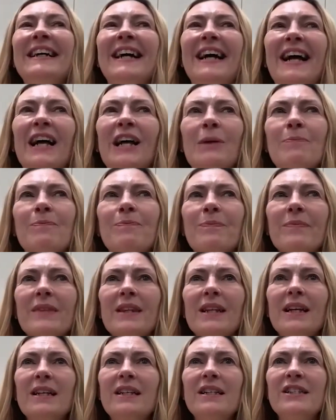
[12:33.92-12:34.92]
So
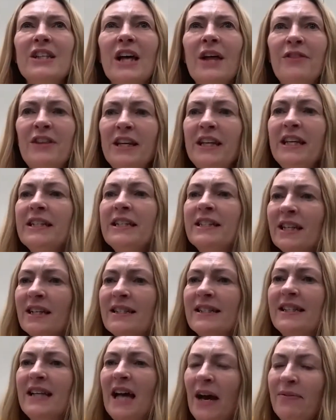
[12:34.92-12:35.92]
I think it
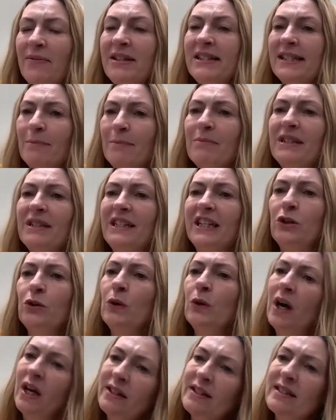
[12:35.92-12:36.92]
does, having somebody
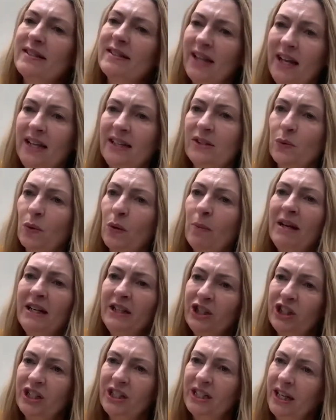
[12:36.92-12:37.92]
who understands what
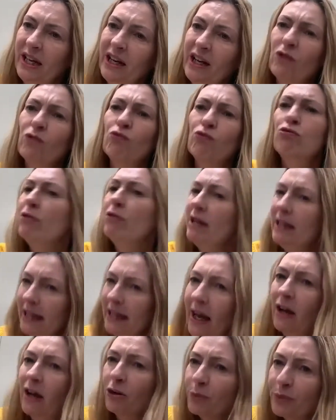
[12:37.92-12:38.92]
makes you tick really
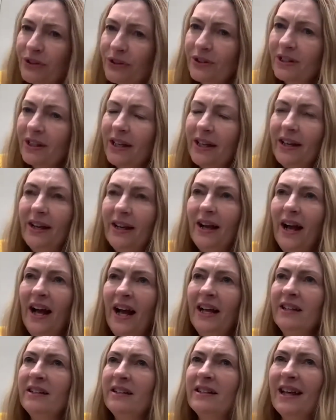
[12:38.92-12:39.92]
helps.
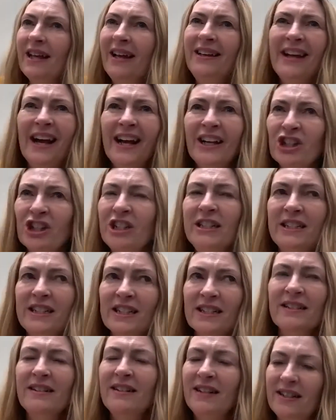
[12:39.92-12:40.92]
And it actually
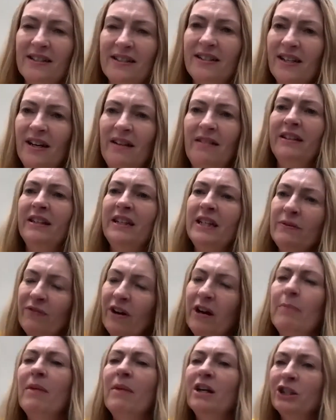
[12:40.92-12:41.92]
doesn't necessarily need
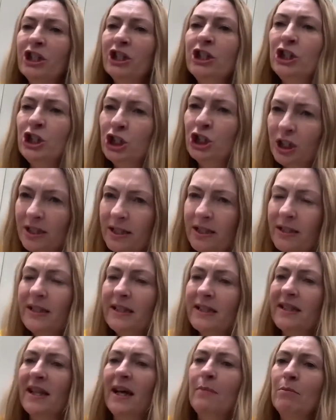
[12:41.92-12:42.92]
very much. It just
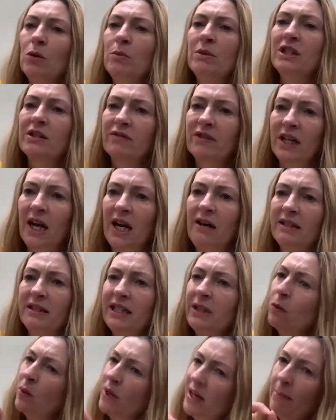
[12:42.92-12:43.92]
needs that moment of
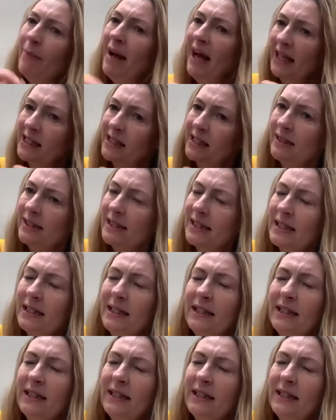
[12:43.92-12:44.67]
clarity when it matters.